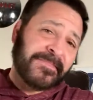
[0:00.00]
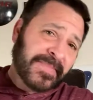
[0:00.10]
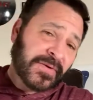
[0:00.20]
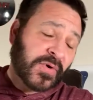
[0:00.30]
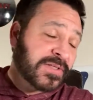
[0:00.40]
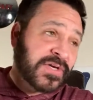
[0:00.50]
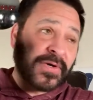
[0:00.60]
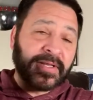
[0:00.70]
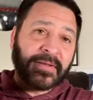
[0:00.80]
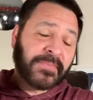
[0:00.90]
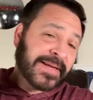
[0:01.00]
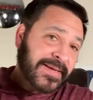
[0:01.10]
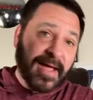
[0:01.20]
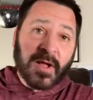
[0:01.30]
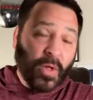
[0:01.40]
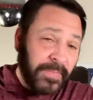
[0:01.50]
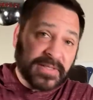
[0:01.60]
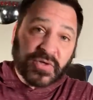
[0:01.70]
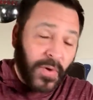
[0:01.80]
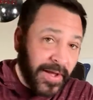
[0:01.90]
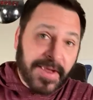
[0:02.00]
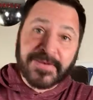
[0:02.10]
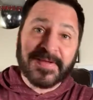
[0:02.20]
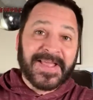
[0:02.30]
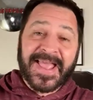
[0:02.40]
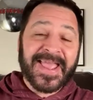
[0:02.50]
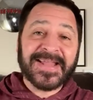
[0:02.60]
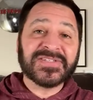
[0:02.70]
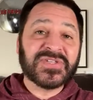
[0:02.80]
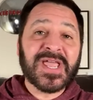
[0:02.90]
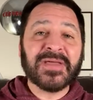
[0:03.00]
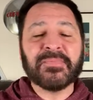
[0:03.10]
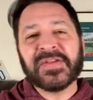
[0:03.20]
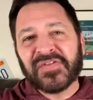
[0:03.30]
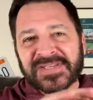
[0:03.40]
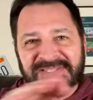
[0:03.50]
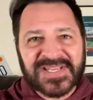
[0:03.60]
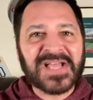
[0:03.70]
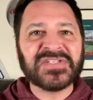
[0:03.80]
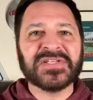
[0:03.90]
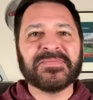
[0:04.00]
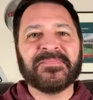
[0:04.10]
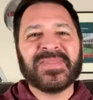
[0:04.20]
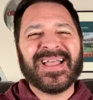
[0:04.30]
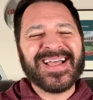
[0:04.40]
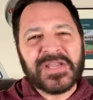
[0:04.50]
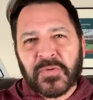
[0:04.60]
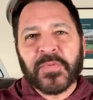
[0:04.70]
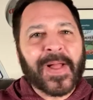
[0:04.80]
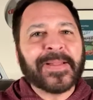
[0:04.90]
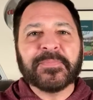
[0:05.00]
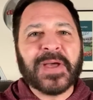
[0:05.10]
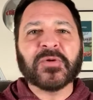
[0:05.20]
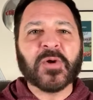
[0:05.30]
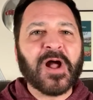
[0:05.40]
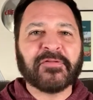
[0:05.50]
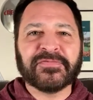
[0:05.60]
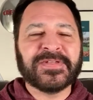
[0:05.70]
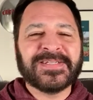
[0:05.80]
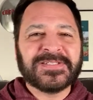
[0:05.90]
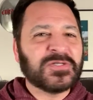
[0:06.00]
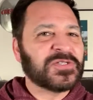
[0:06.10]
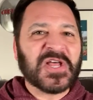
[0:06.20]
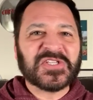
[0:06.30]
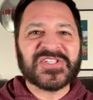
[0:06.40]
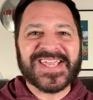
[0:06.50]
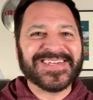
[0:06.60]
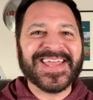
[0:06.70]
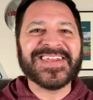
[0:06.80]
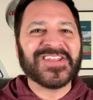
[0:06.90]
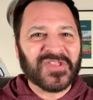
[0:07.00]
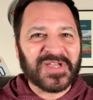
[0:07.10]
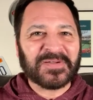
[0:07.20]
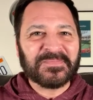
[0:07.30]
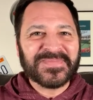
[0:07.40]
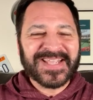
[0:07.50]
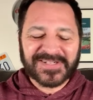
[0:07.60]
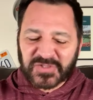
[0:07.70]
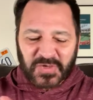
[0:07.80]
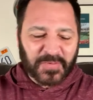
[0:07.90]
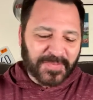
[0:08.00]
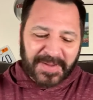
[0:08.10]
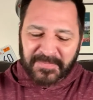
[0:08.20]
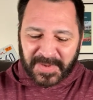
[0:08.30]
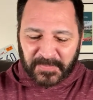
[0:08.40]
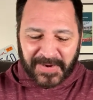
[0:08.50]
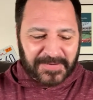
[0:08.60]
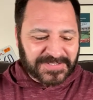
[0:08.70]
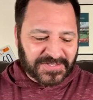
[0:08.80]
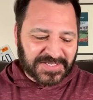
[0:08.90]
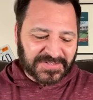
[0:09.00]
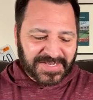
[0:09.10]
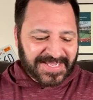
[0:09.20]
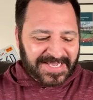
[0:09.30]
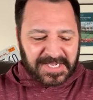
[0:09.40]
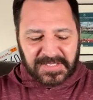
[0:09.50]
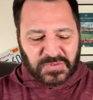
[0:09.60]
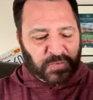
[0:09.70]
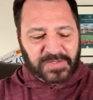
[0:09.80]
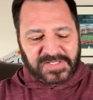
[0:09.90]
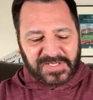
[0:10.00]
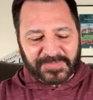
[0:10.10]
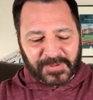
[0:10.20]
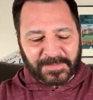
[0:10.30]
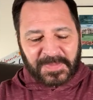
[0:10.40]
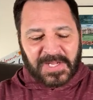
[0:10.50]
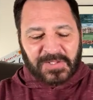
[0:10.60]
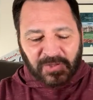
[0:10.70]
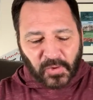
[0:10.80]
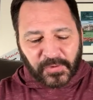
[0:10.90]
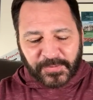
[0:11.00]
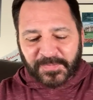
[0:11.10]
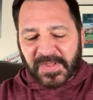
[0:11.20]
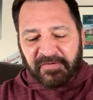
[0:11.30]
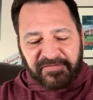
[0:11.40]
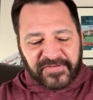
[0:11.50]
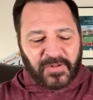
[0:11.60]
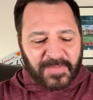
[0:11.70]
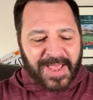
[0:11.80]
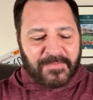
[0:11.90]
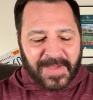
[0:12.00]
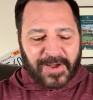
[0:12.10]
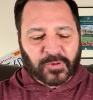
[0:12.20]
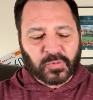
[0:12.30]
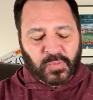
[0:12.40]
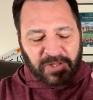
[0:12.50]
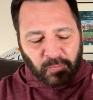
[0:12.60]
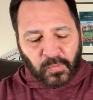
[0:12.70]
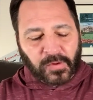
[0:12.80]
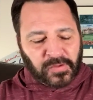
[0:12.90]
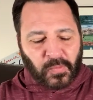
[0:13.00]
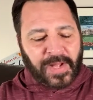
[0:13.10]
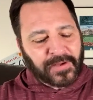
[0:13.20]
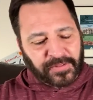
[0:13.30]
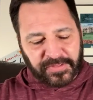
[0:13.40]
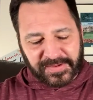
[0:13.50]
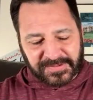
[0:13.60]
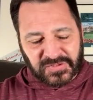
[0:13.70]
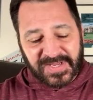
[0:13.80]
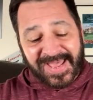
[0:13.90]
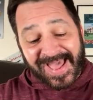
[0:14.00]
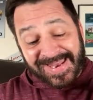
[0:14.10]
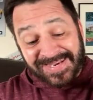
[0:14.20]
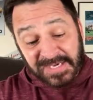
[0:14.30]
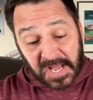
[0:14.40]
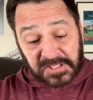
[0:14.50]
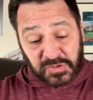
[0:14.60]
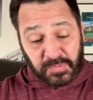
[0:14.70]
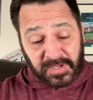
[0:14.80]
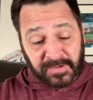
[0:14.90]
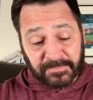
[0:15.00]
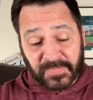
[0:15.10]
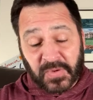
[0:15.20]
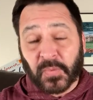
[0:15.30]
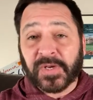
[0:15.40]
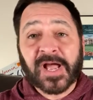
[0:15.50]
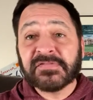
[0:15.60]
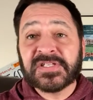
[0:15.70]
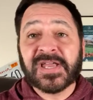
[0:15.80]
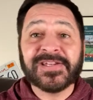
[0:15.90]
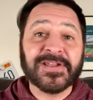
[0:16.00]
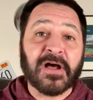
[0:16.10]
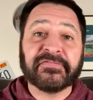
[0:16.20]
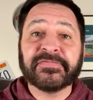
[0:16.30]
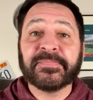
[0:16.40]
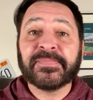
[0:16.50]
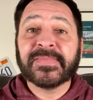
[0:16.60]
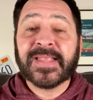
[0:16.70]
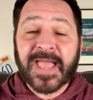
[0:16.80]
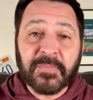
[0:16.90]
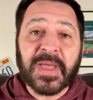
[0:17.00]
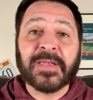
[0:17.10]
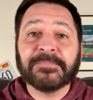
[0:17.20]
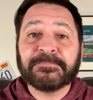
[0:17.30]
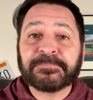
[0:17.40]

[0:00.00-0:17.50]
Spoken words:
then by all means go ahead and say it. But if it doesn't, you're probably better off just not saying anything. And so my prayer is this: it's really simple. Lord, fill my mouth with worthwhile things and nudge me when I've said enough. Amen.